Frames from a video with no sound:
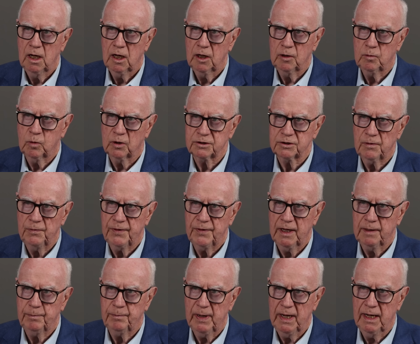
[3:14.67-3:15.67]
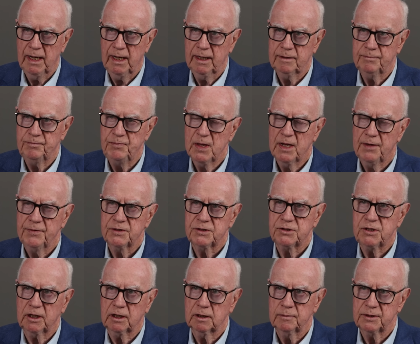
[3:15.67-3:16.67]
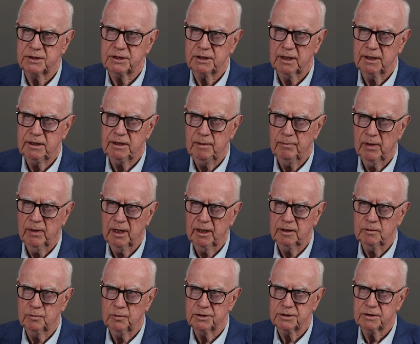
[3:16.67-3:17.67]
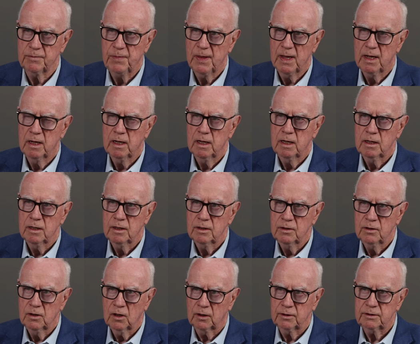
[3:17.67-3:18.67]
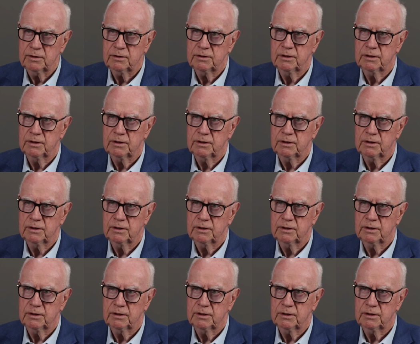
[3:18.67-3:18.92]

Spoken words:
It wasn't that bad. The second mistake he made was not